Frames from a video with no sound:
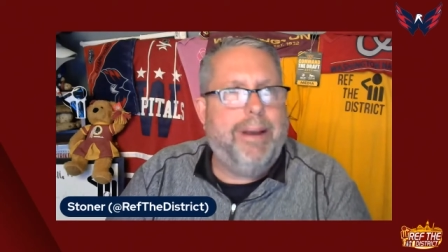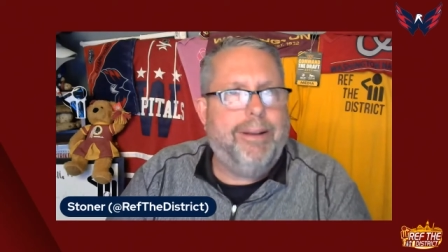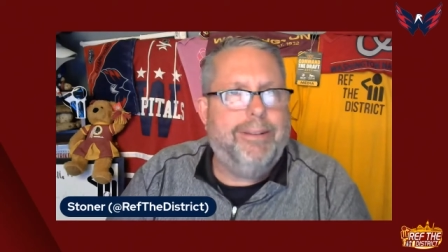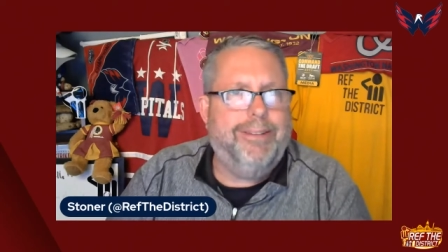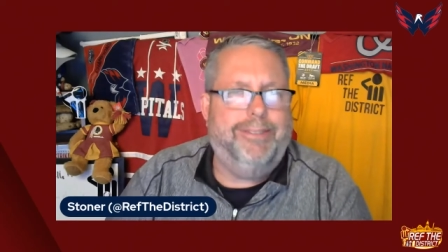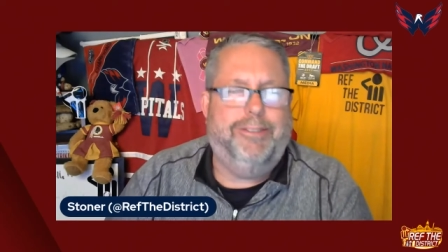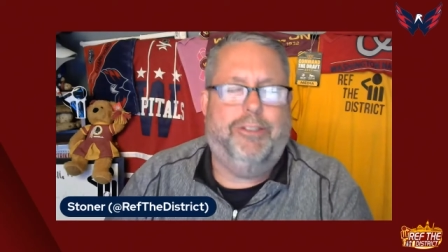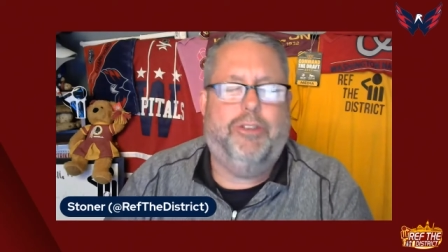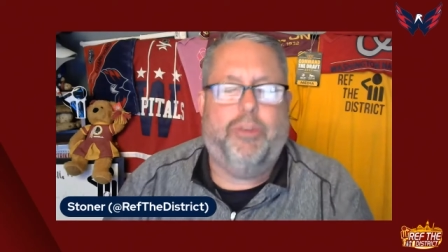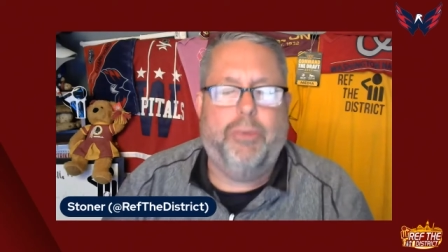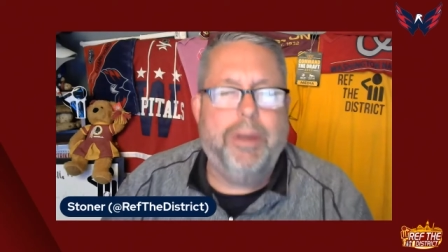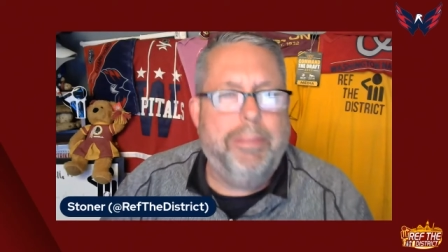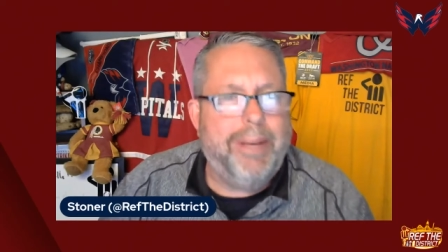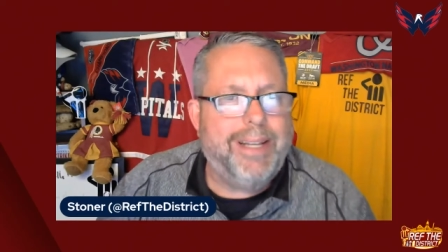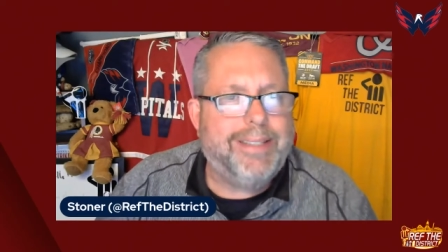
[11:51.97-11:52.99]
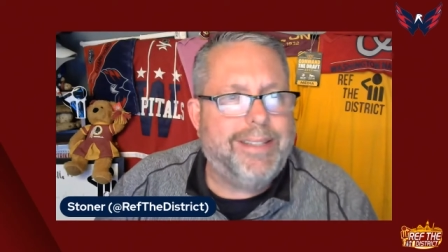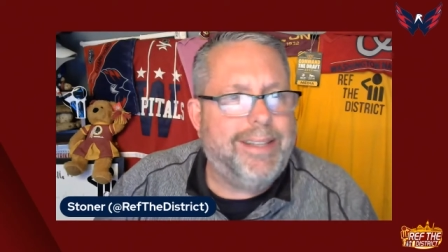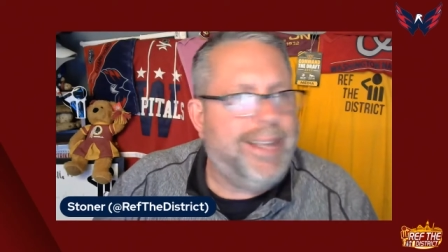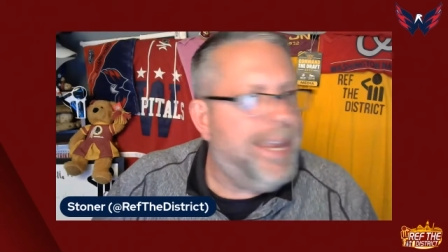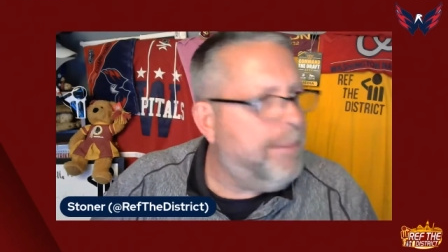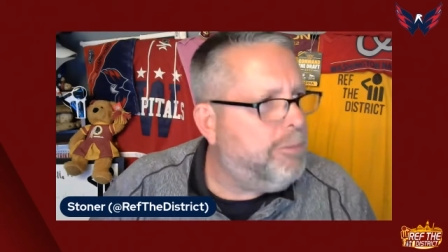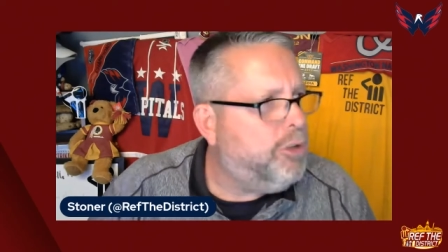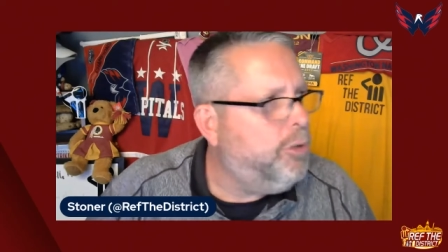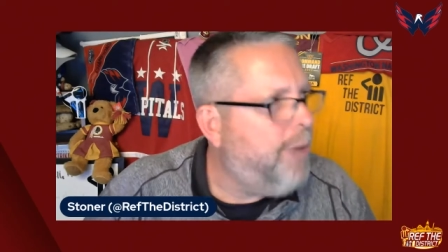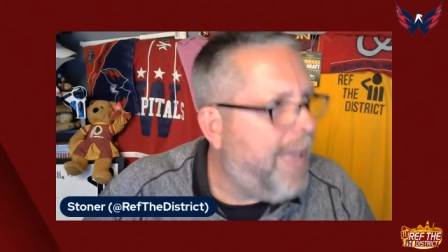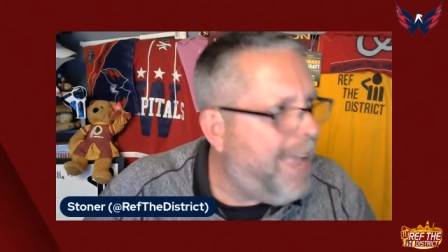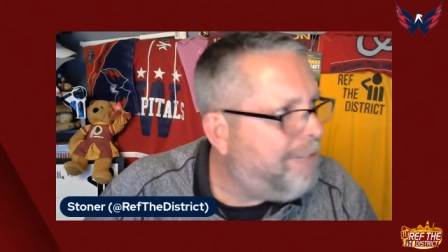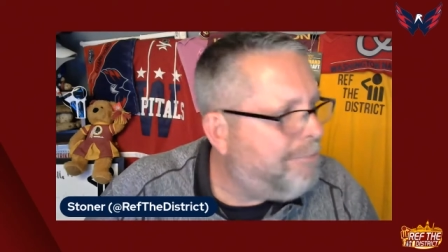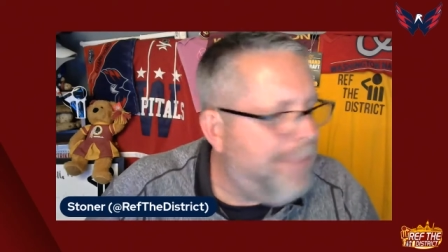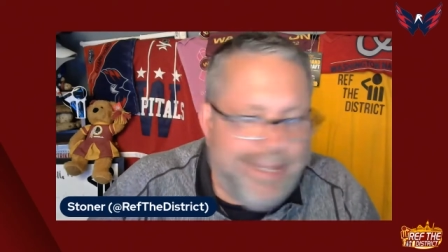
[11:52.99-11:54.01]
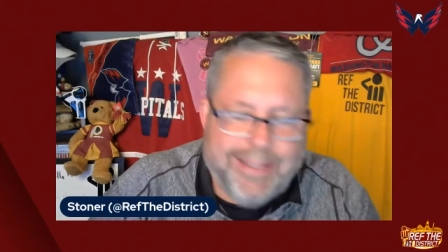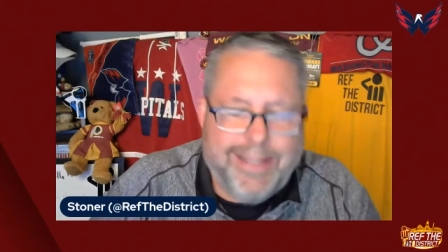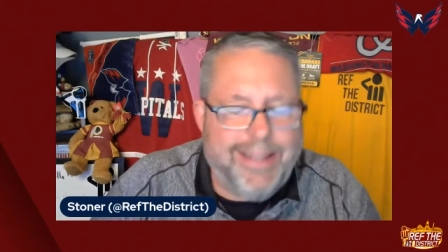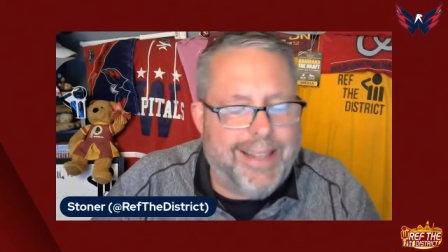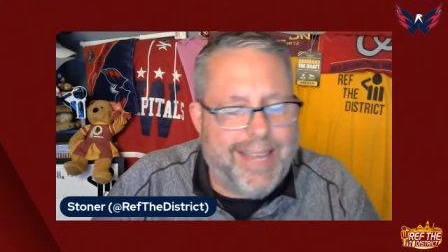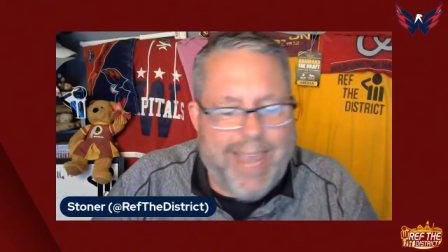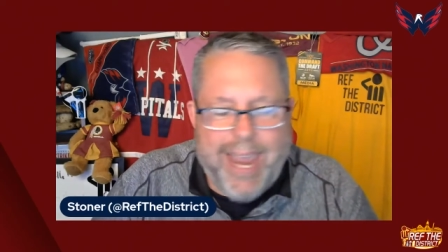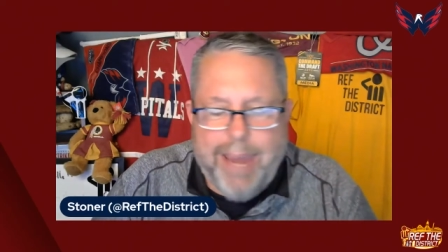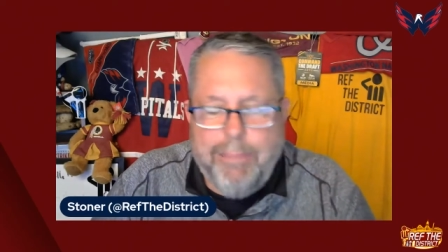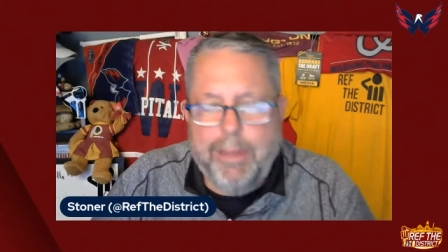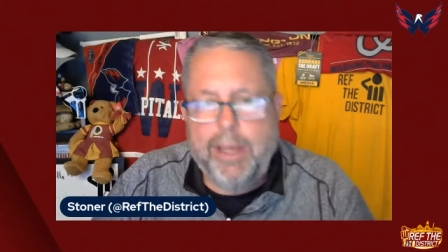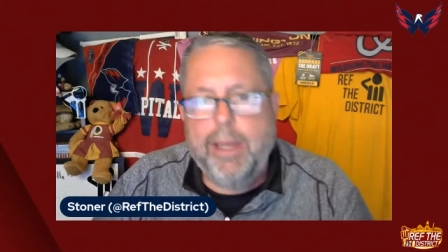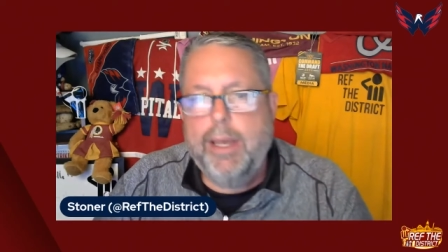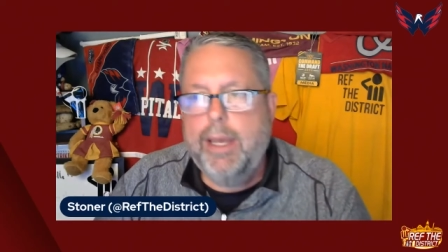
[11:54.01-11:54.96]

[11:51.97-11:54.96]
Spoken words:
I don't know, it was 3 minutes in the game, 2.5 minutes into the game.